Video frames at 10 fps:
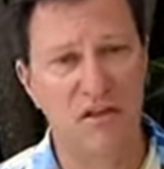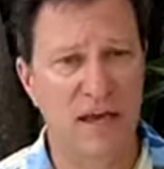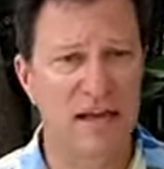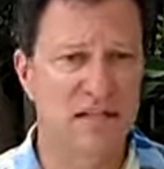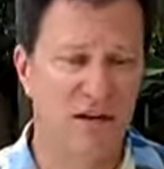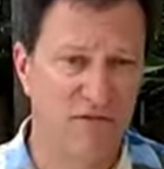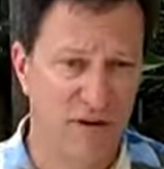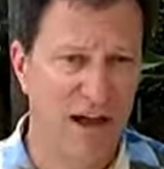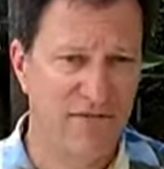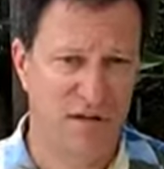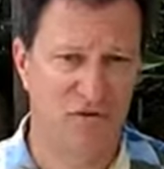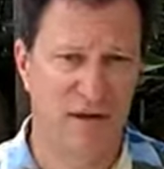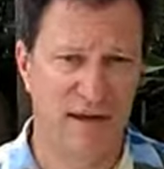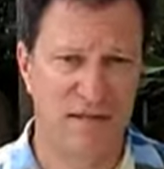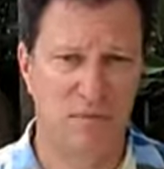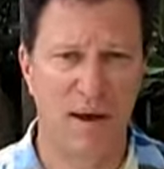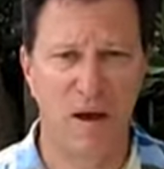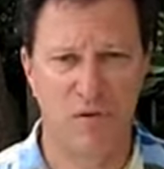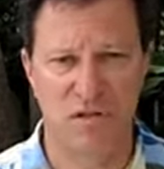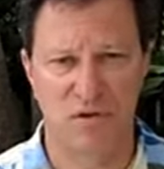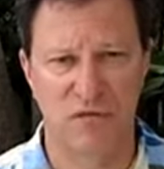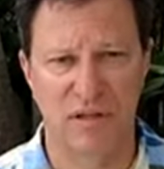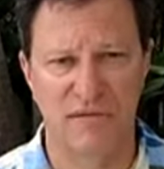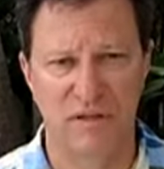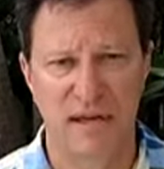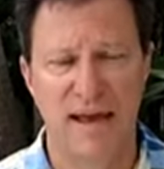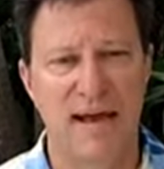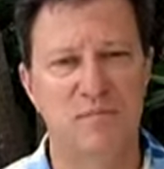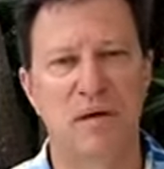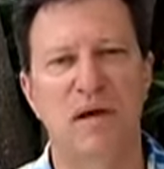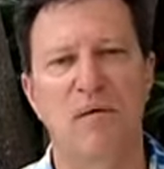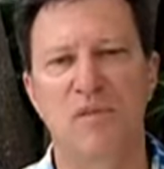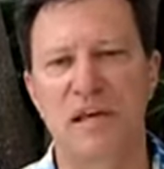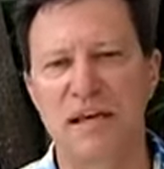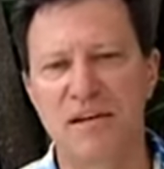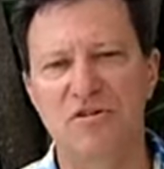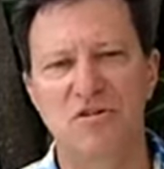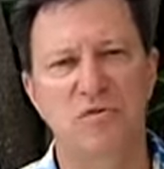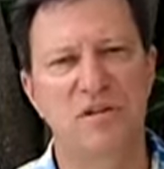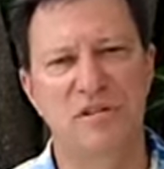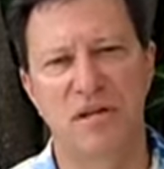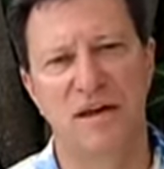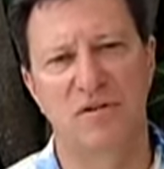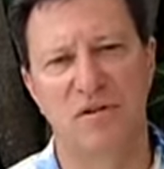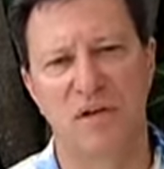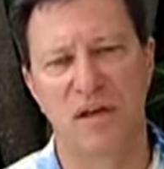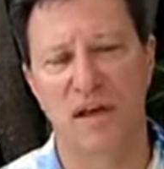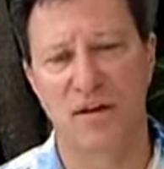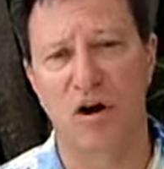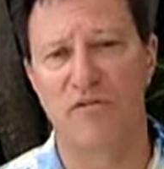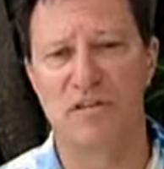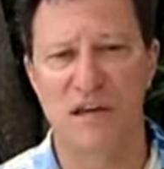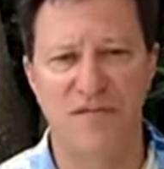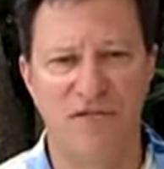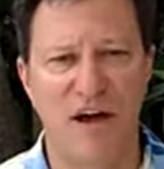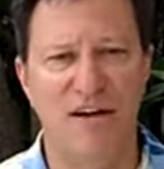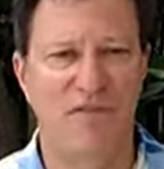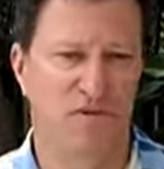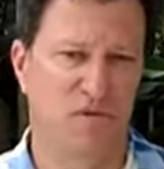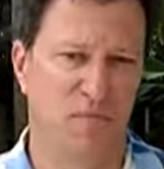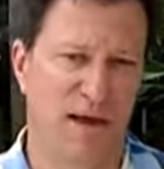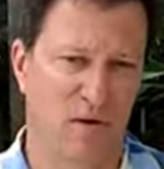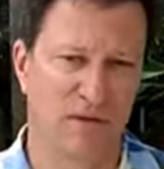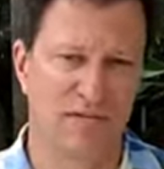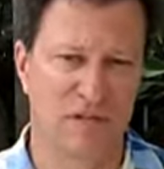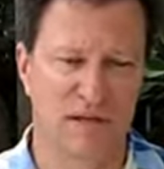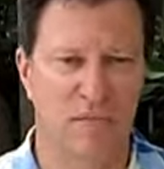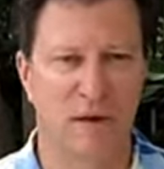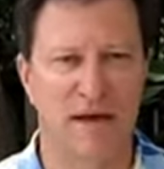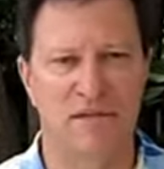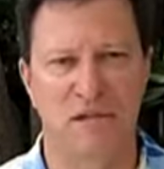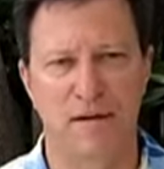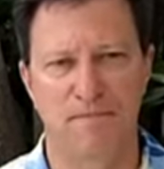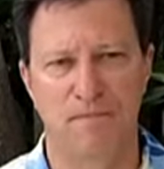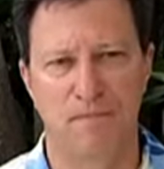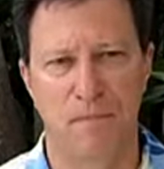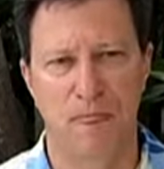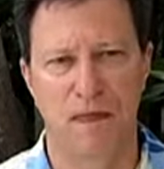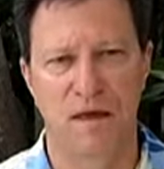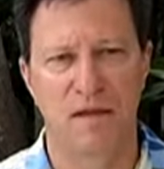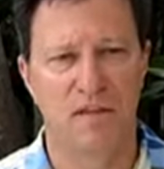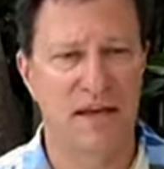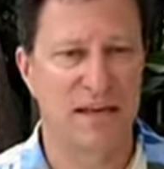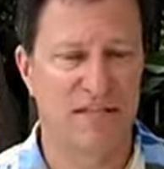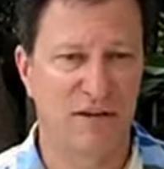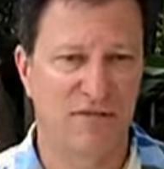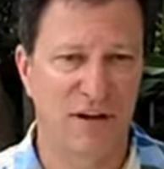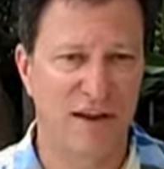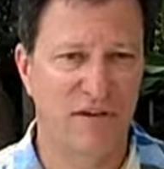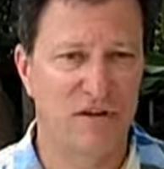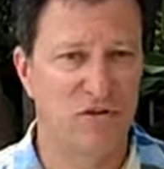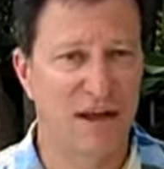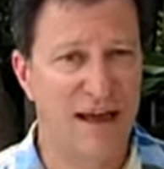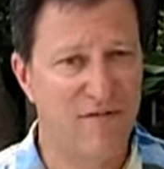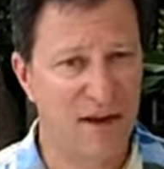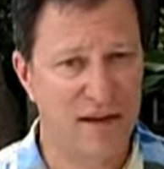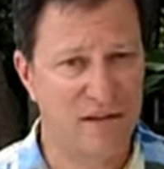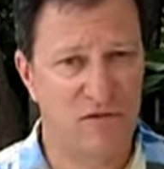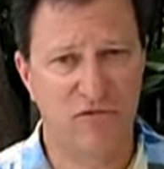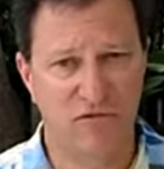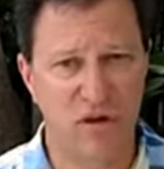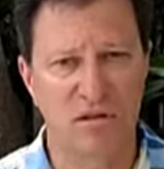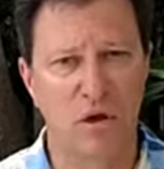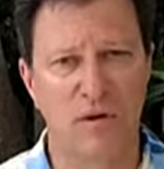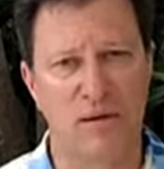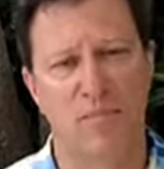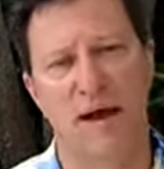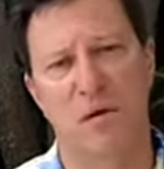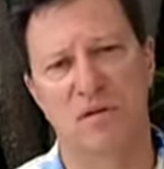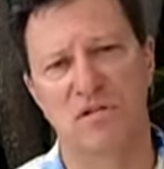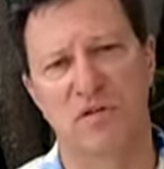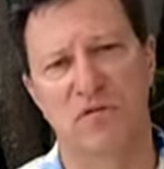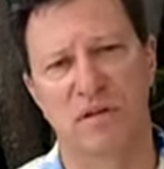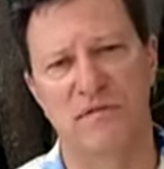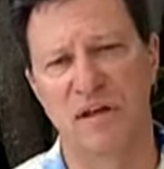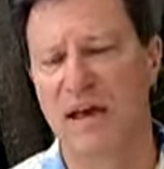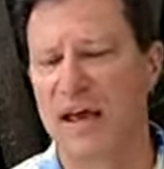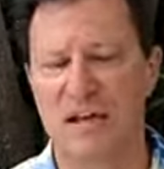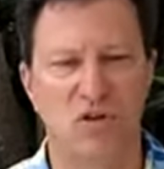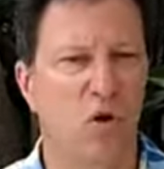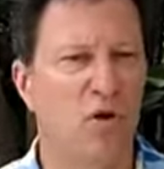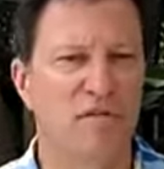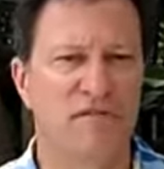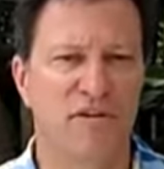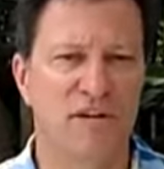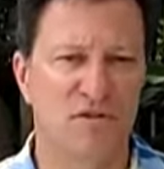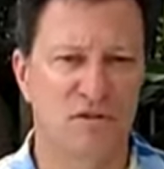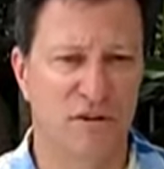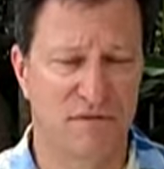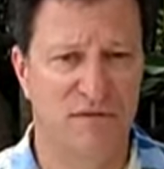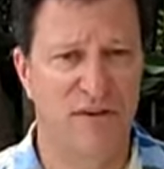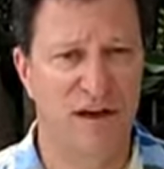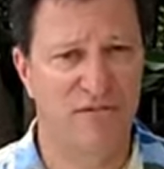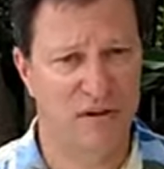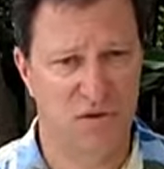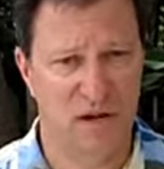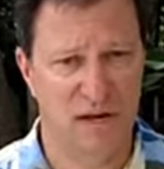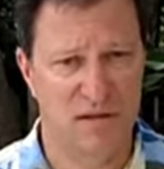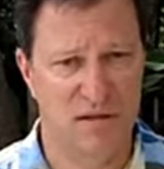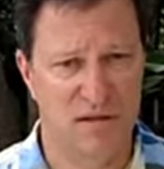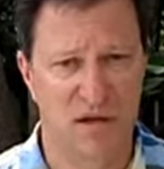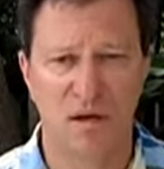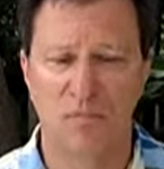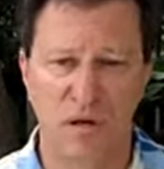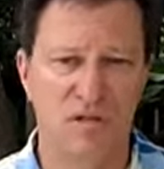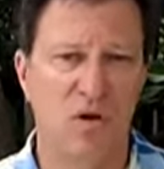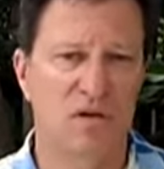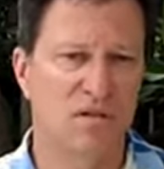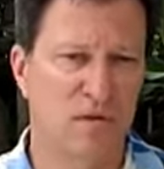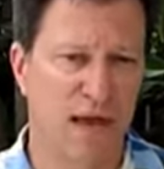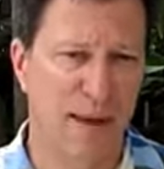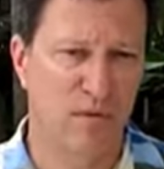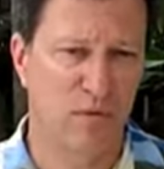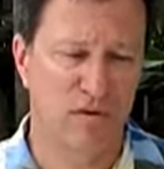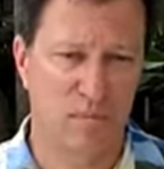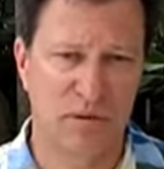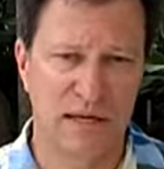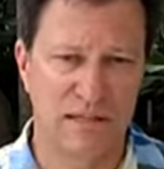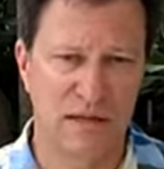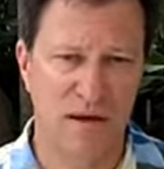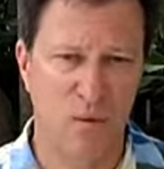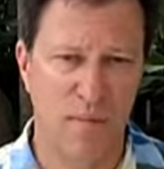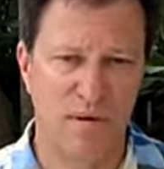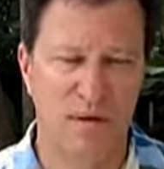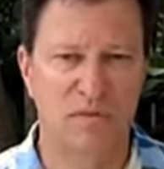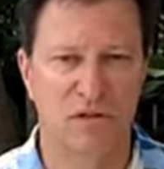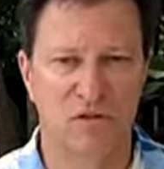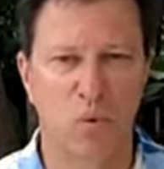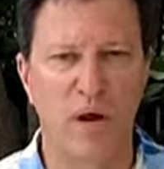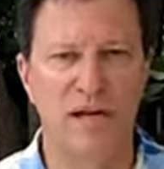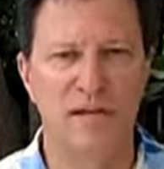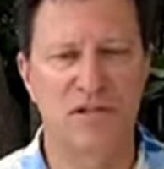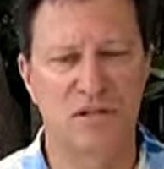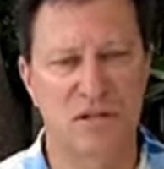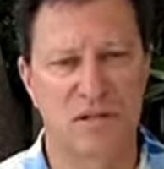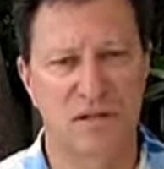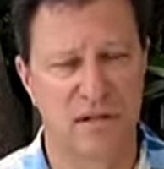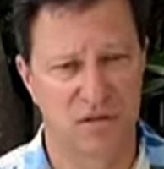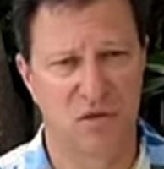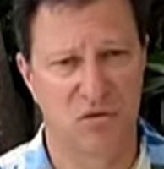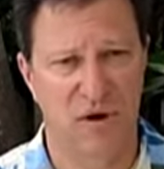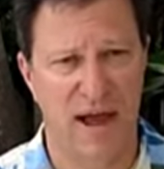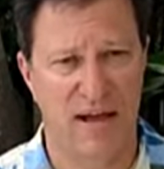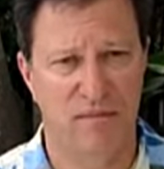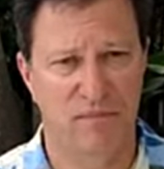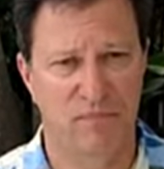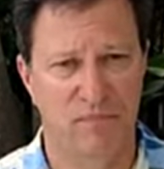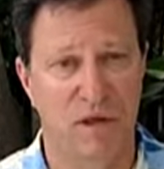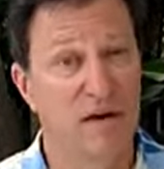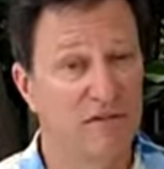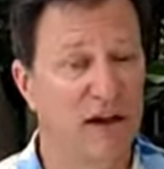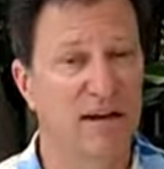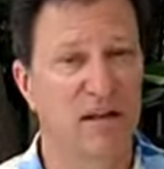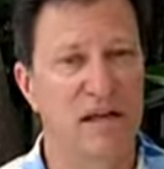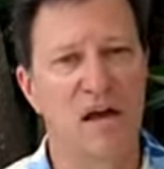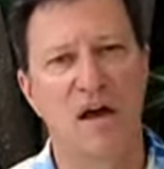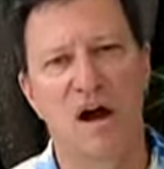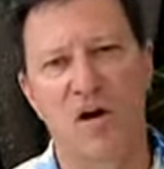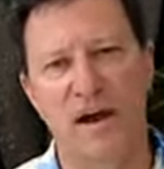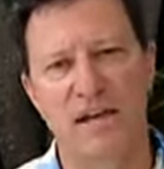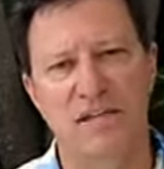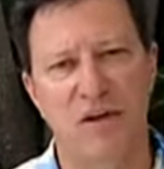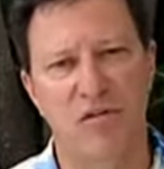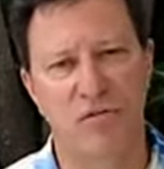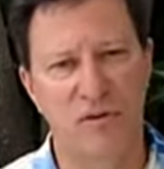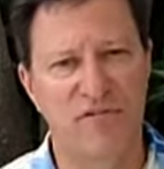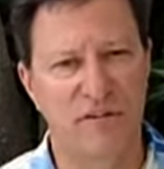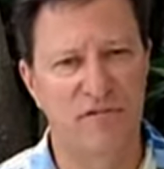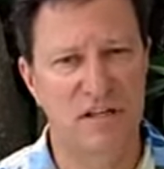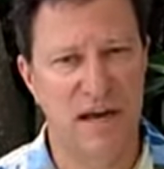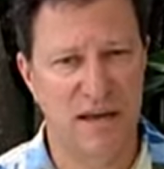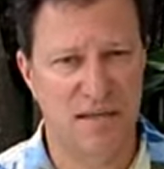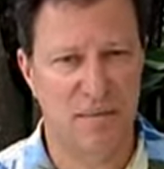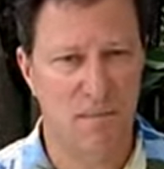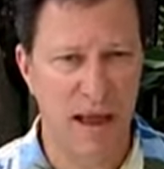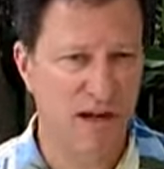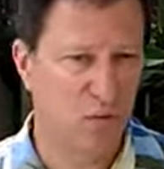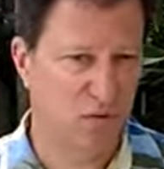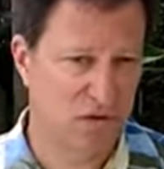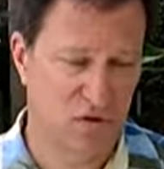The SL-500X Power ServerLIFT has become the industry standard and offers a 500-pound lifting capacity. The SL-500FX front-loading Power ServerLIFT has all the features of the 500X, but is also capable of placing equipment up to 20 inches into the rack. Finally, our SL-350X manual